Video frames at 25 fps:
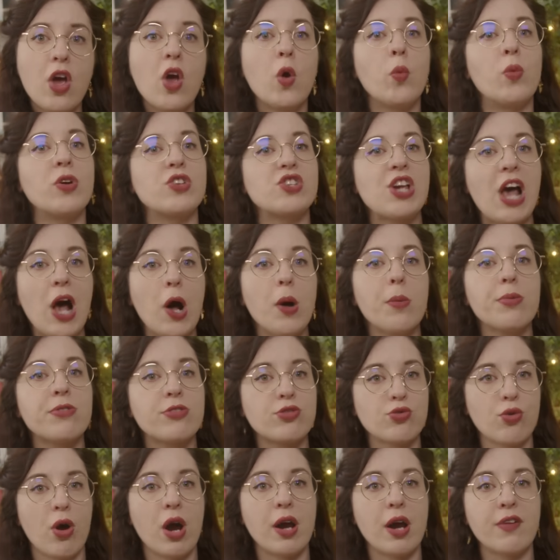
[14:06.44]
which helps
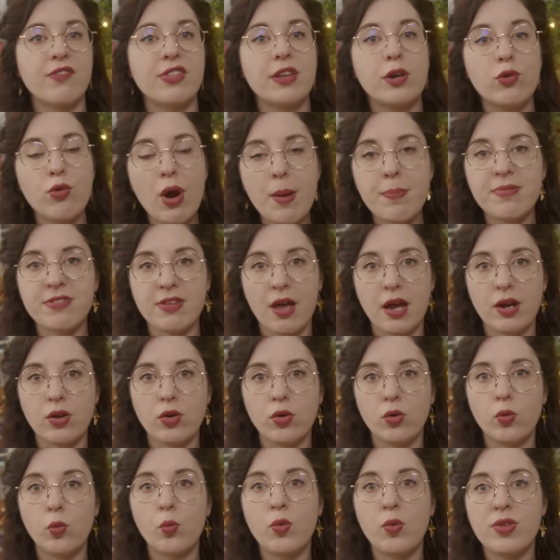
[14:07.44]
drive the Krebs
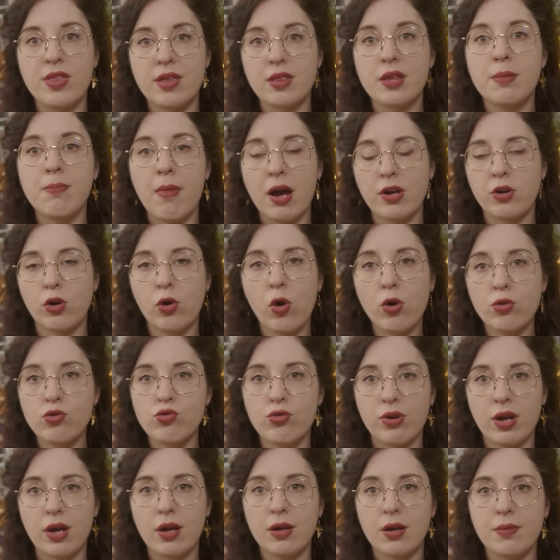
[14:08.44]
cycle within the
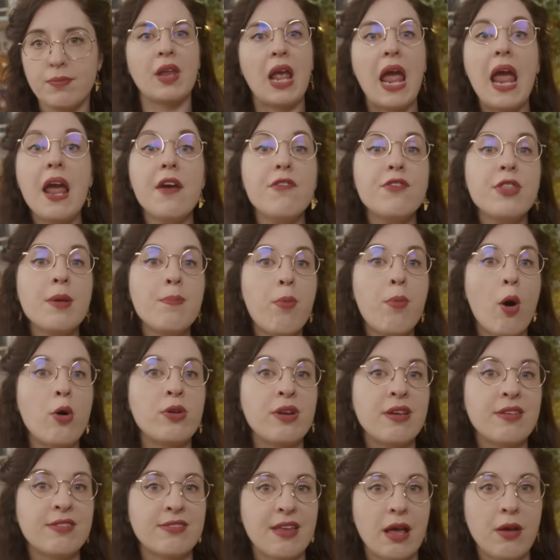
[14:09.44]
mitochondria. If the
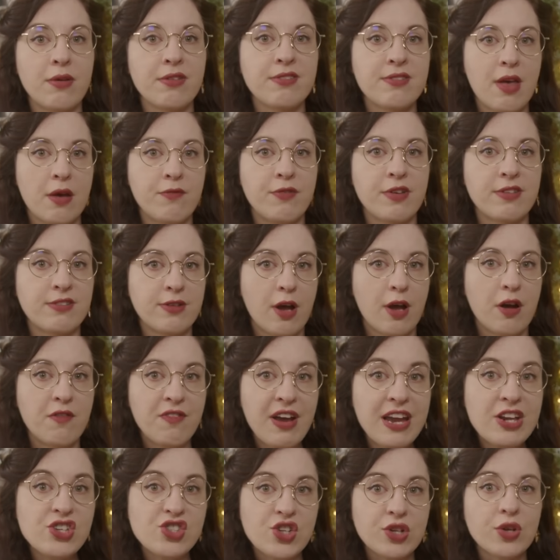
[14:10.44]
body's cells suffer
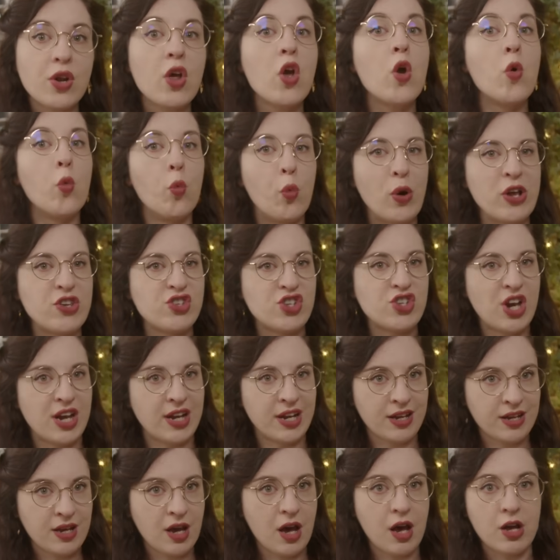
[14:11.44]
starvation, which can
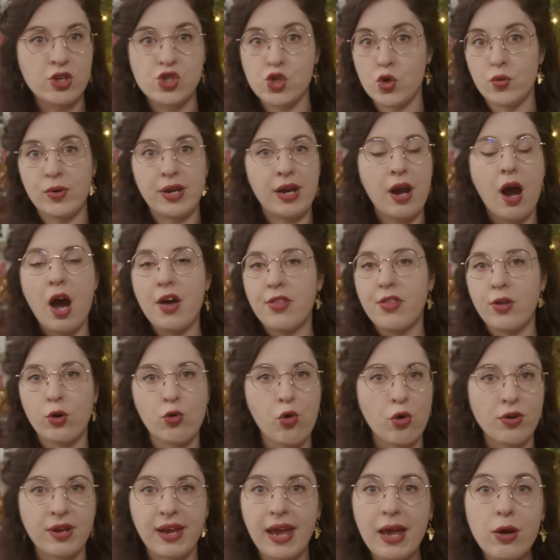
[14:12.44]
occur during either
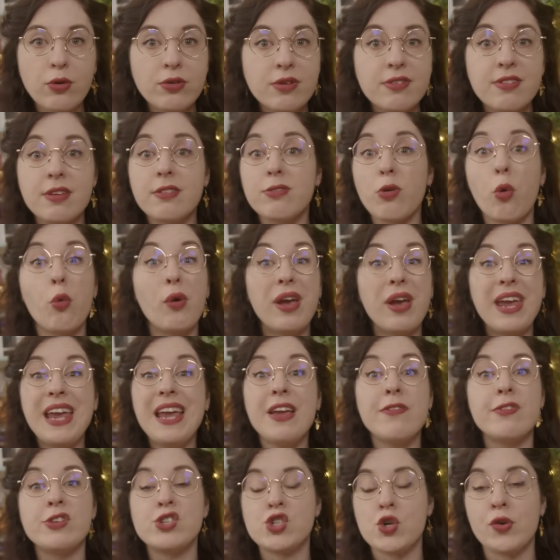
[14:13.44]
chronic illnesses or
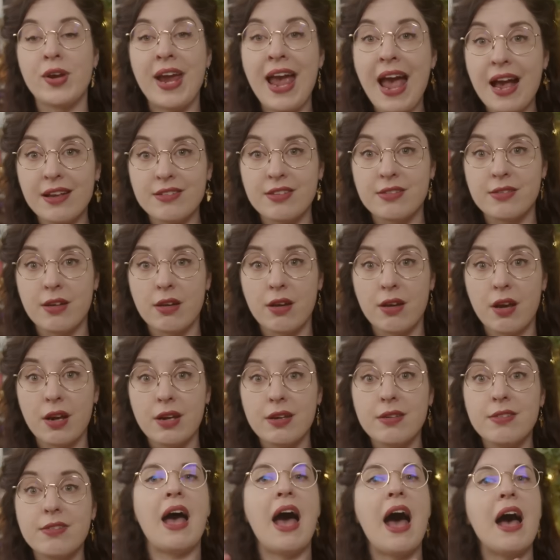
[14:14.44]
even during
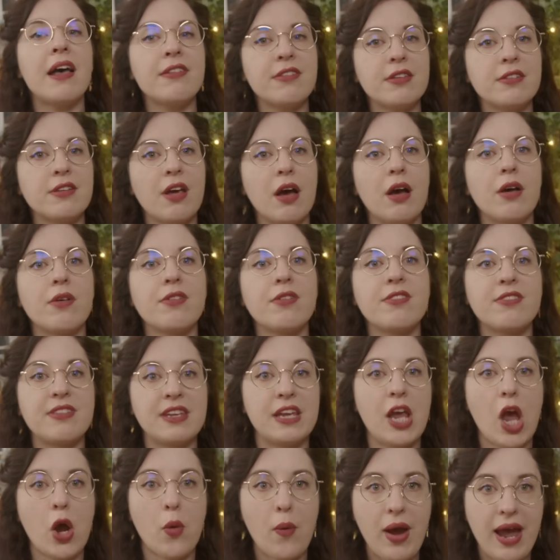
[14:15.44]
exercise, acetyl
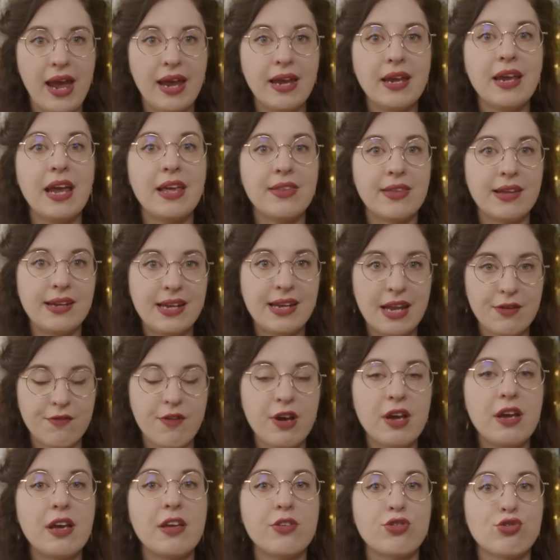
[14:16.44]
CoA in the
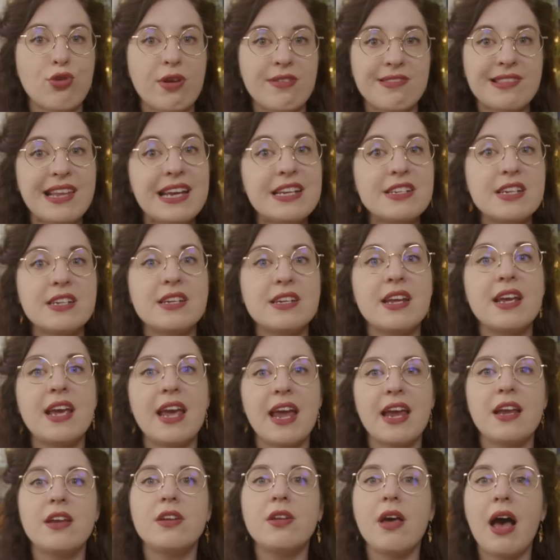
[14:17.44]
liver is translated
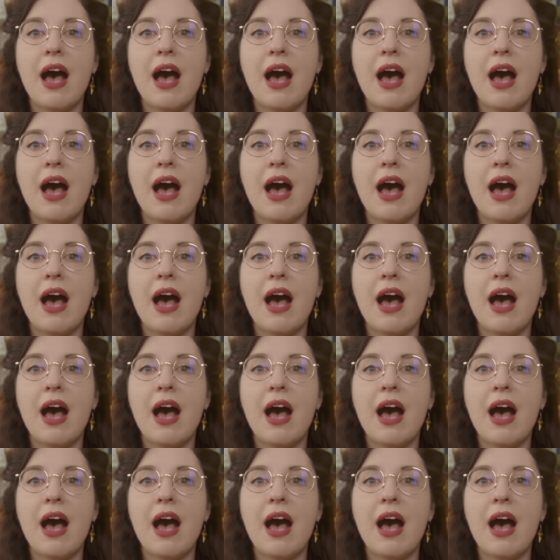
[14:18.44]
into